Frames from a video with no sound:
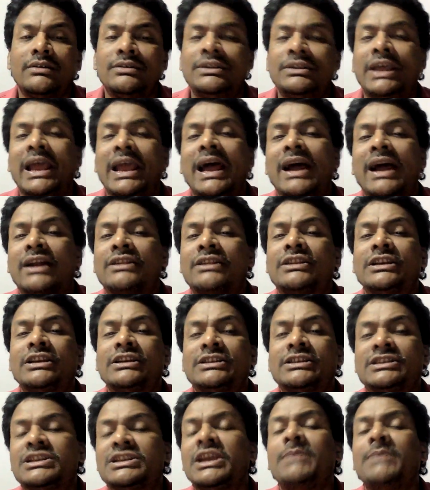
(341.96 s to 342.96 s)
they are the
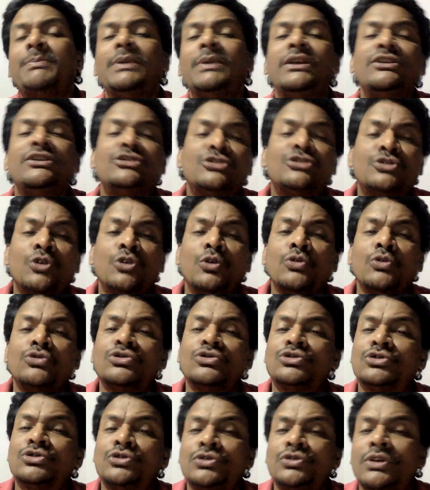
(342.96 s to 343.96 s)
stepping
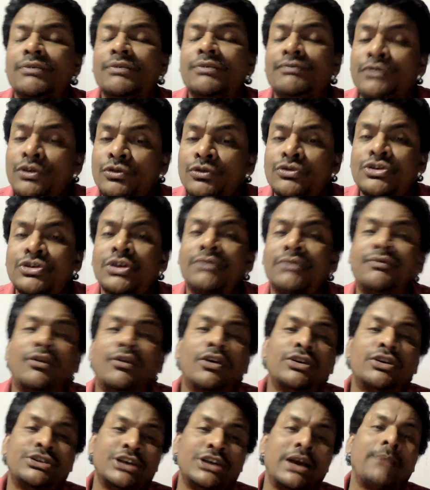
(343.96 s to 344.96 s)
stones to the future
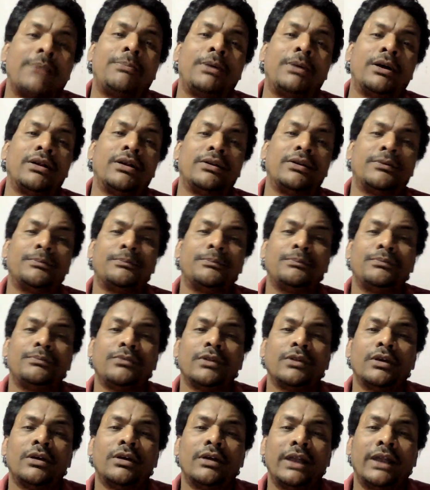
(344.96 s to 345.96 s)
for Japan,
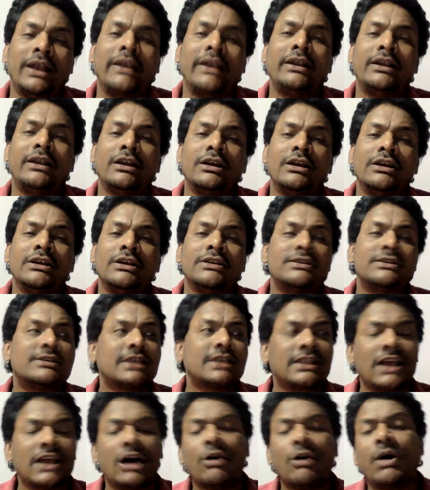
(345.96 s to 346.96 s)
right?
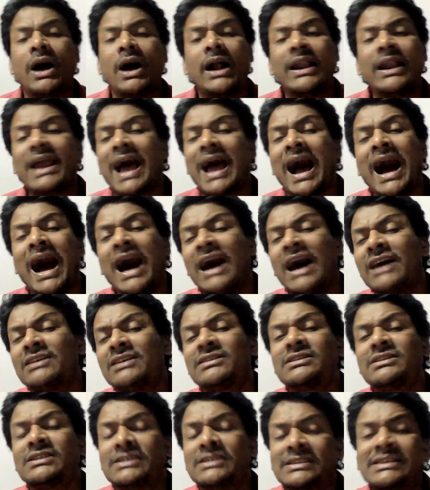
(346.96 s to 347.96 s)
Sadao had
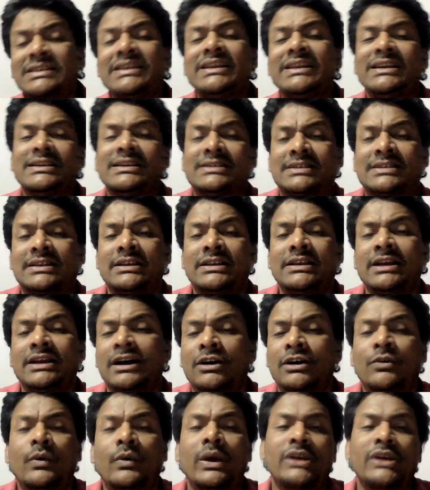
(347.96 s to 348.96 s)
asked seriously
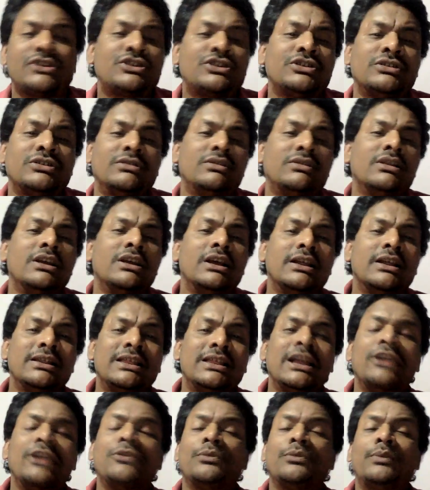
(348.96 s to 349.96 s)
a question
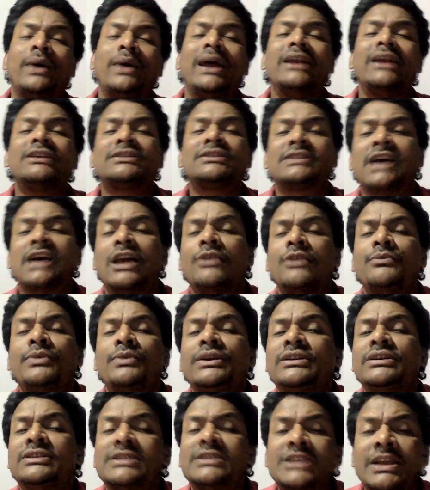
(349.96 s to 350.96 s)
that where shall
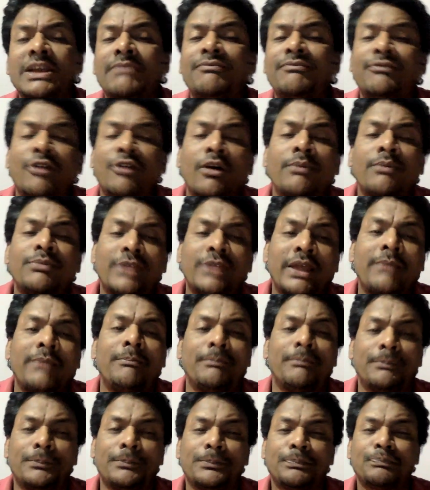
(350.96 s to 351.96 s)
we step from them?